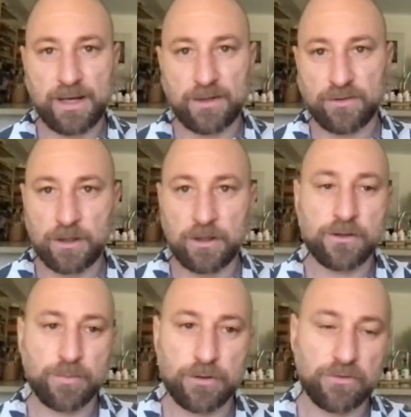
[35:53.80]

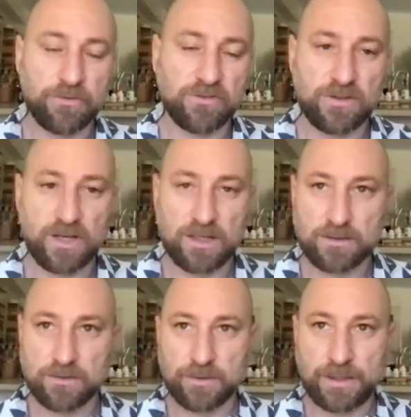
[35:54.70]
conceptualize another
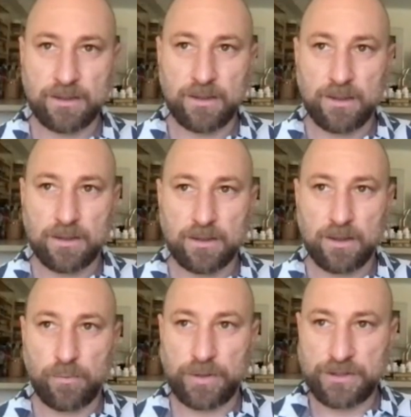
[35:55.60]
person's
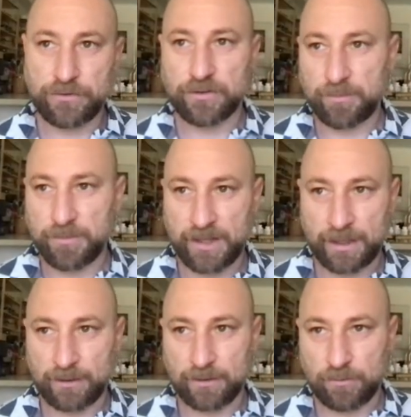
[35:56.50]
thoughts, right?
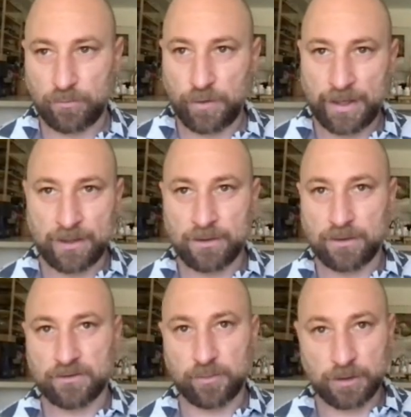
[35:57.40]
We do
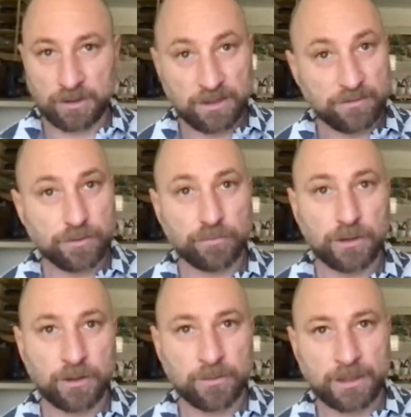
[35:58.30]
something when
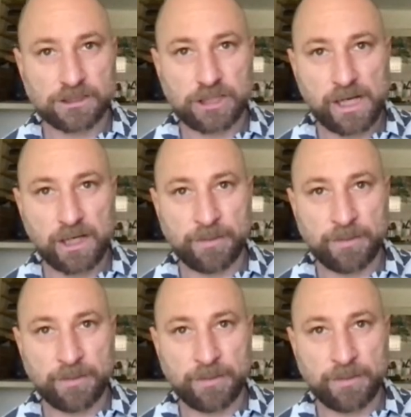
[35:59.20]
someone leaves the